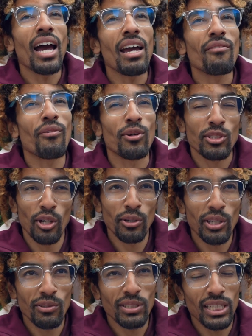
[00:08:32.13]
And for
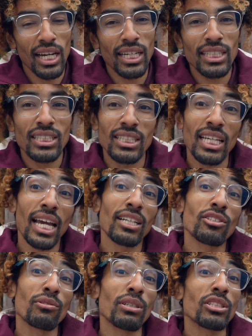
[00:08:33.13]
Tokyo DX, the
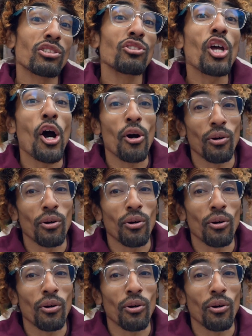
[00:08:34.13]
answer is no.